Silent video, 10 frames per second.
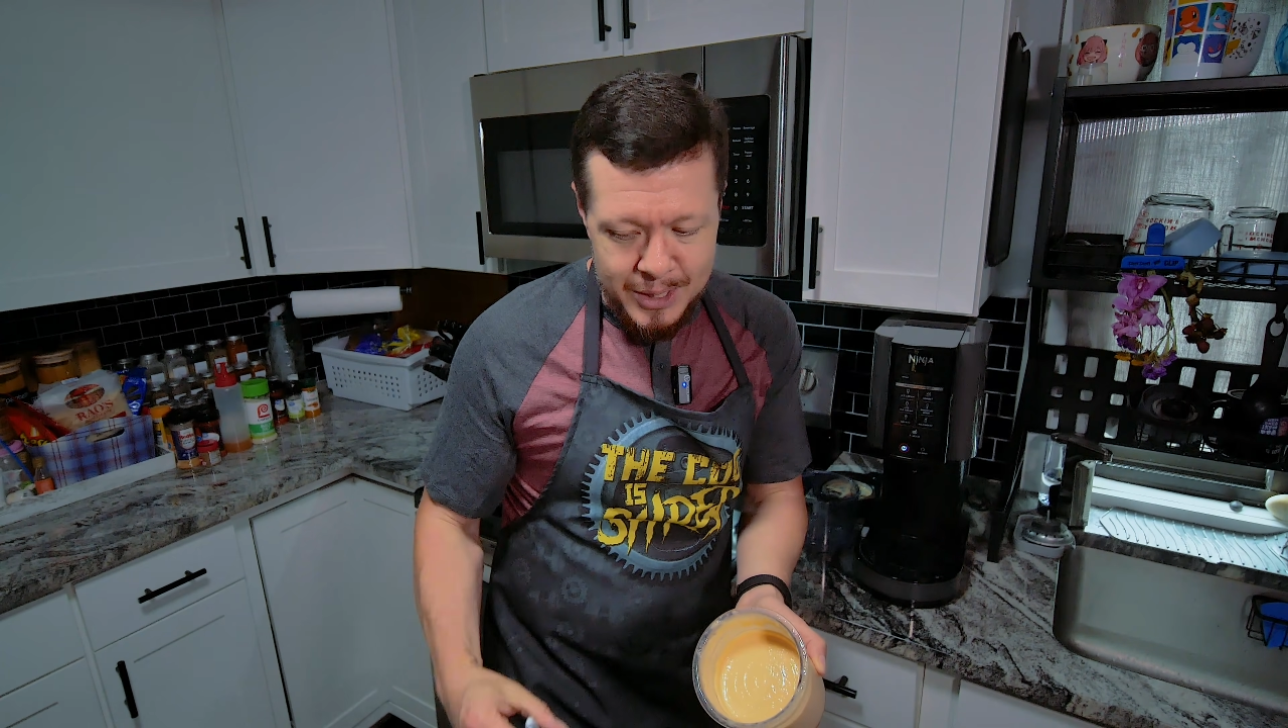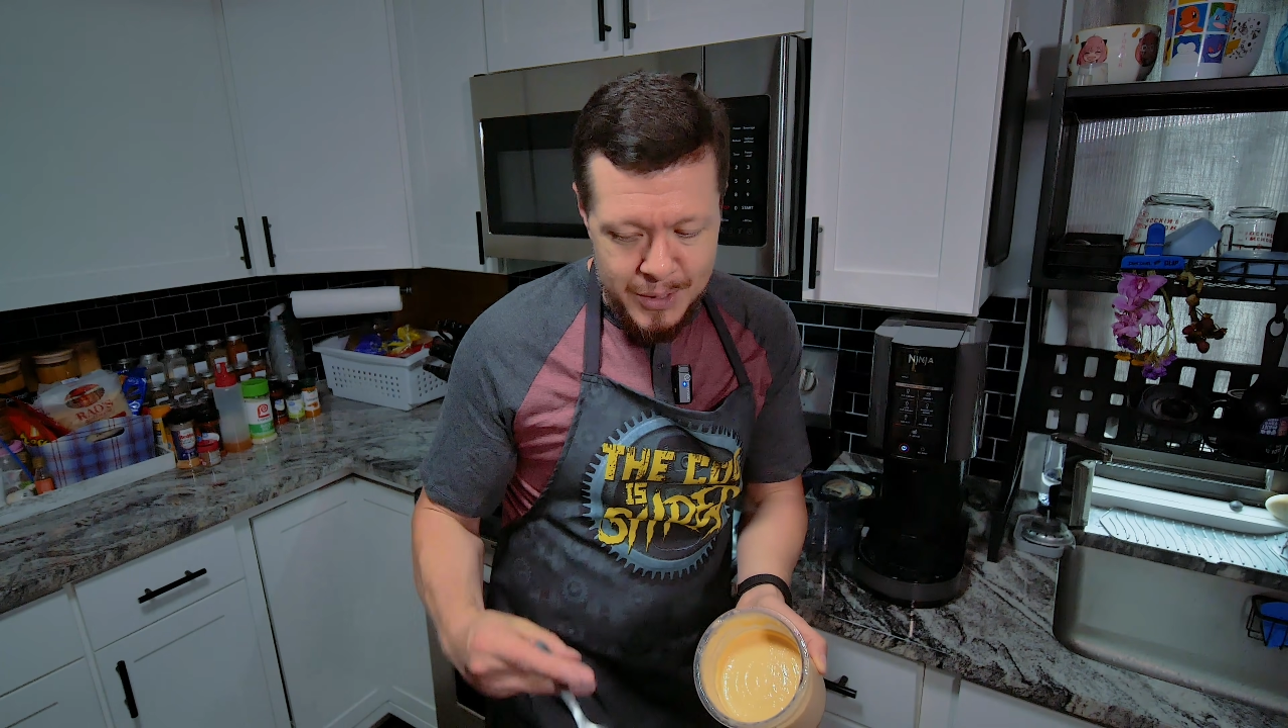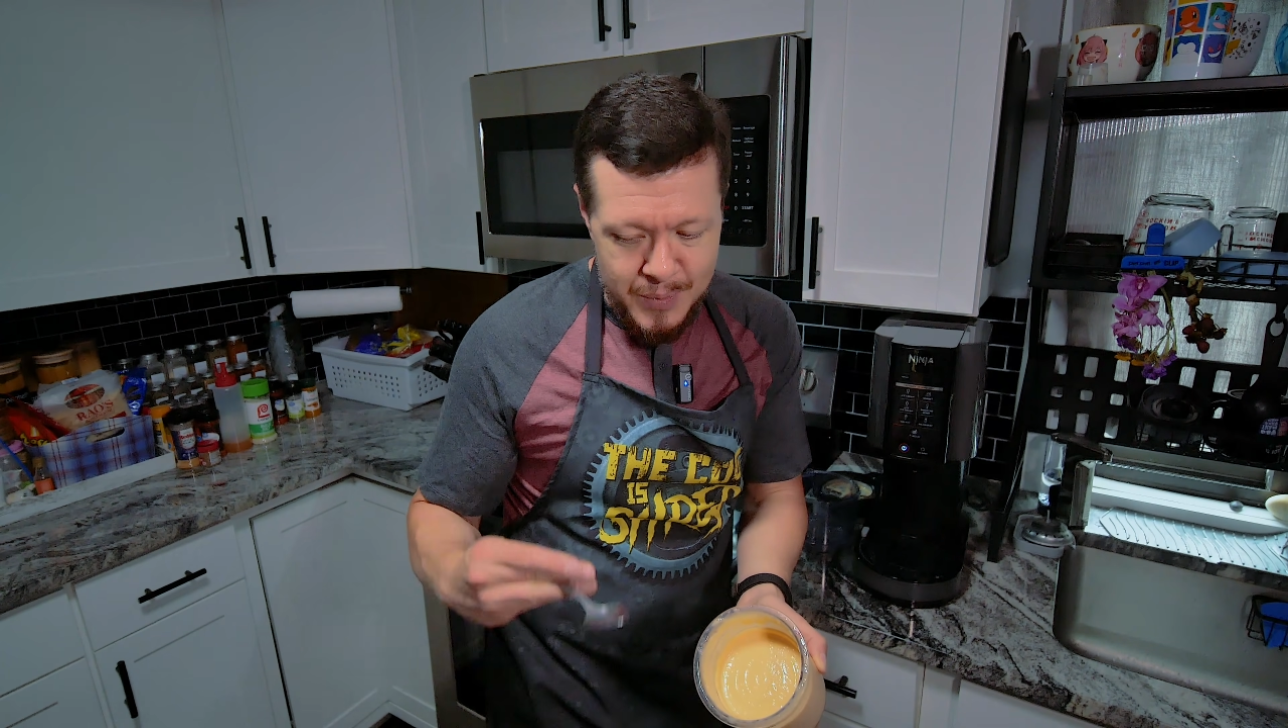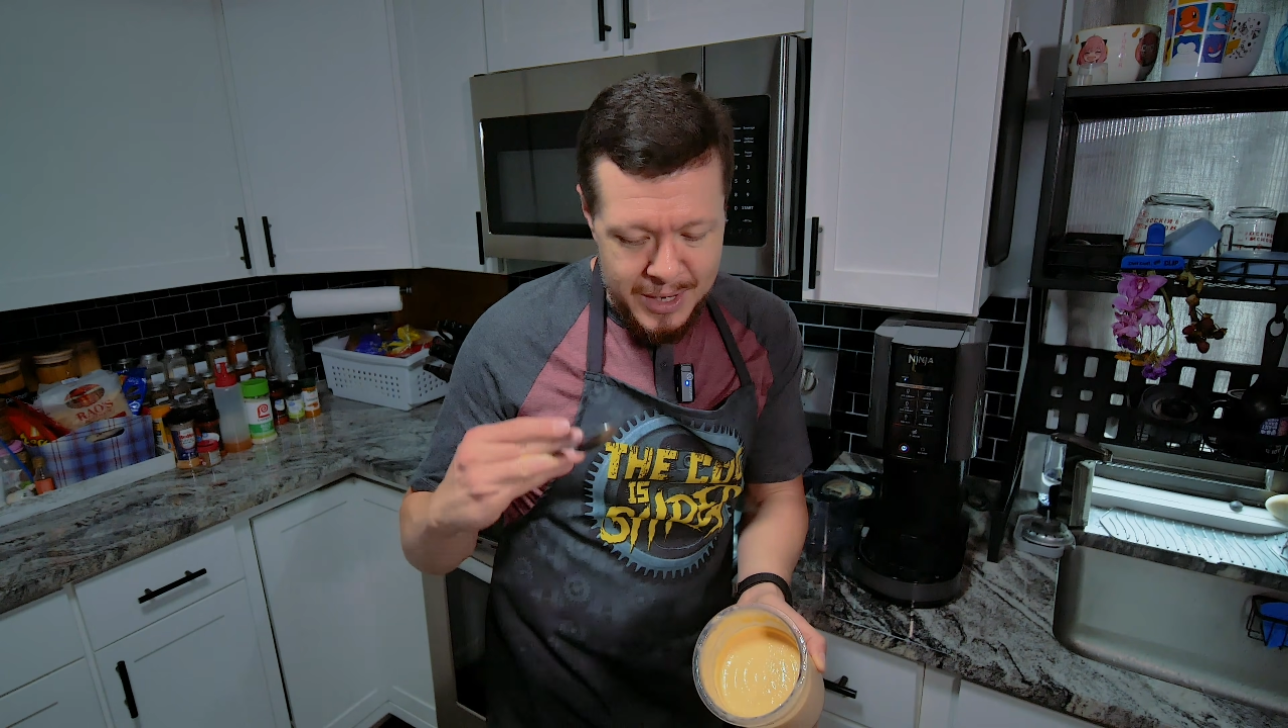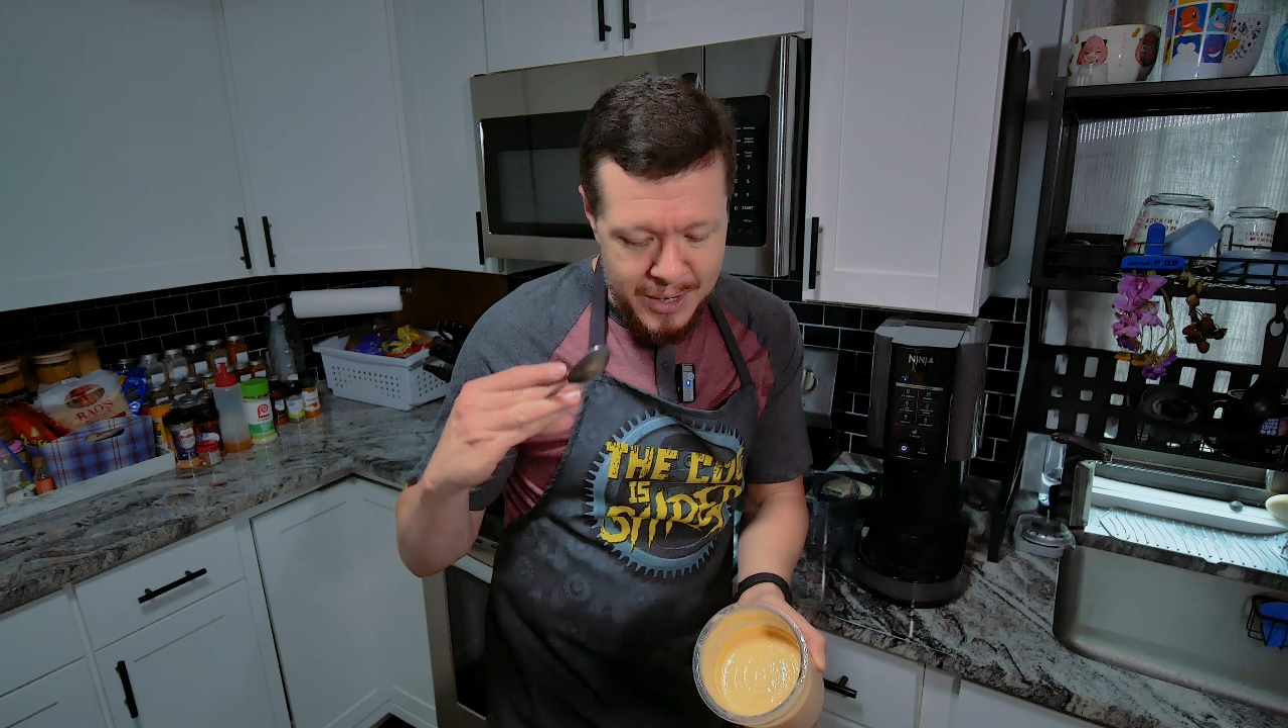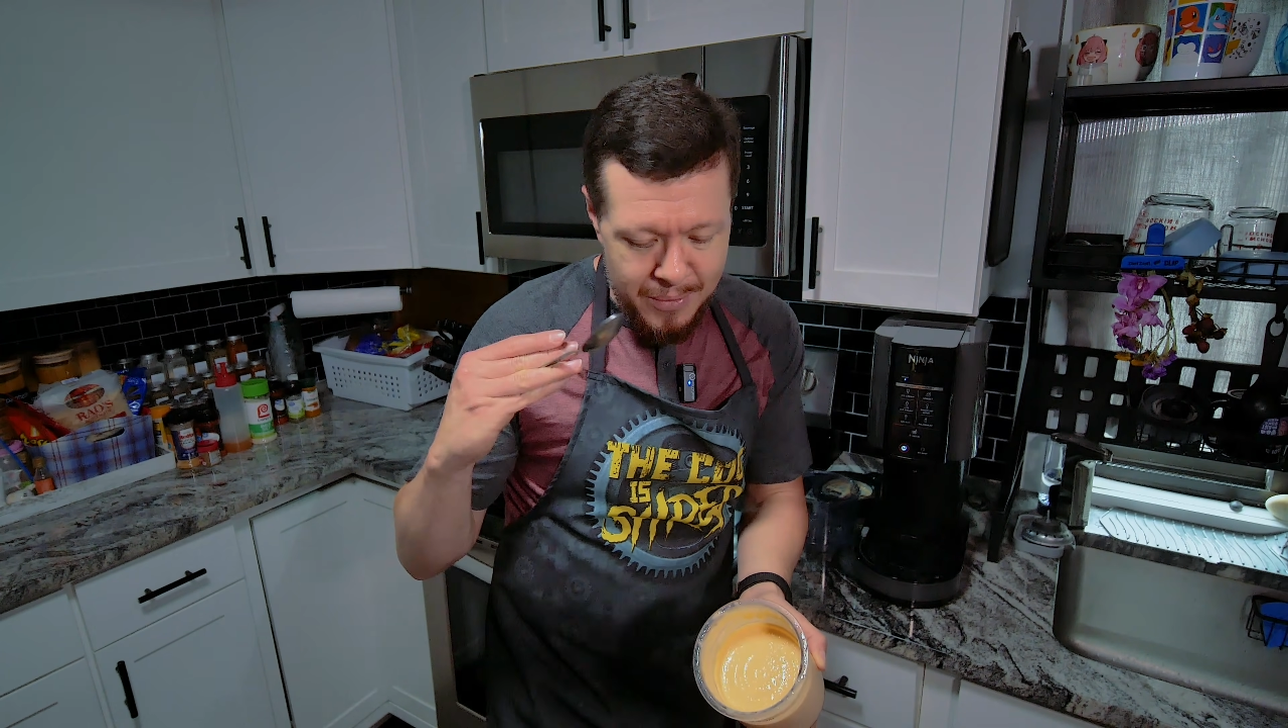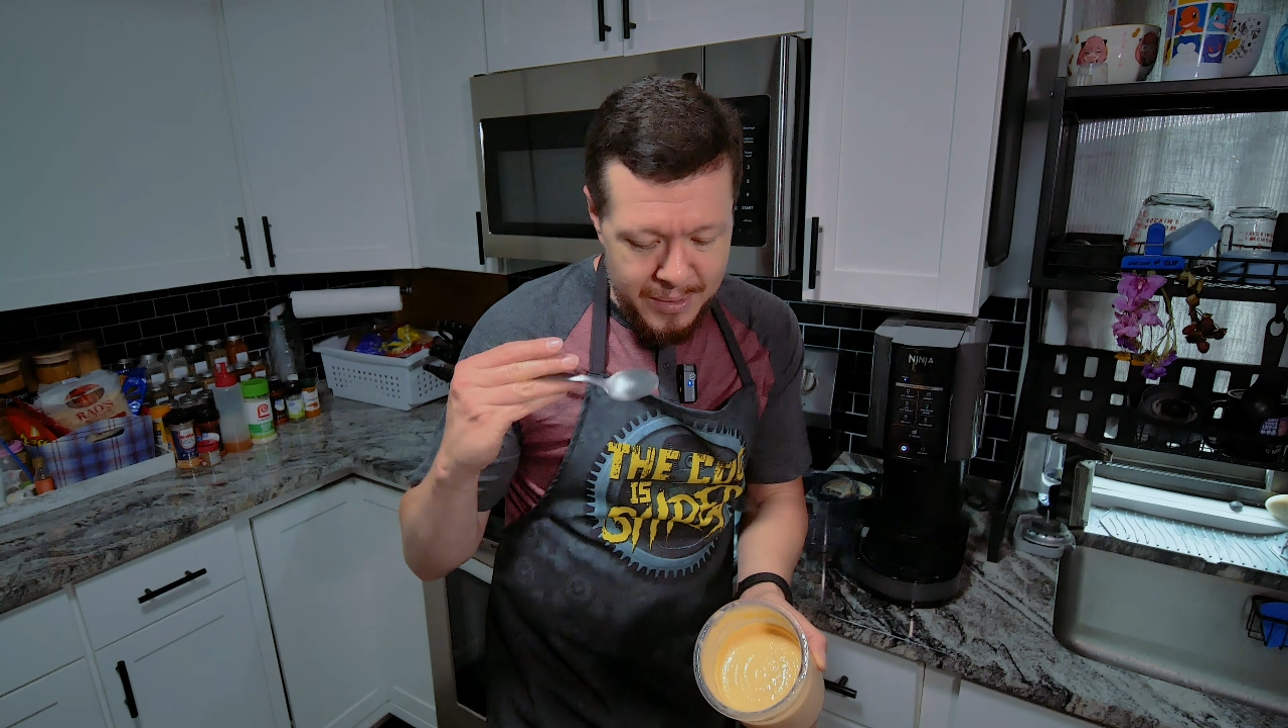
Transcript: Here we go.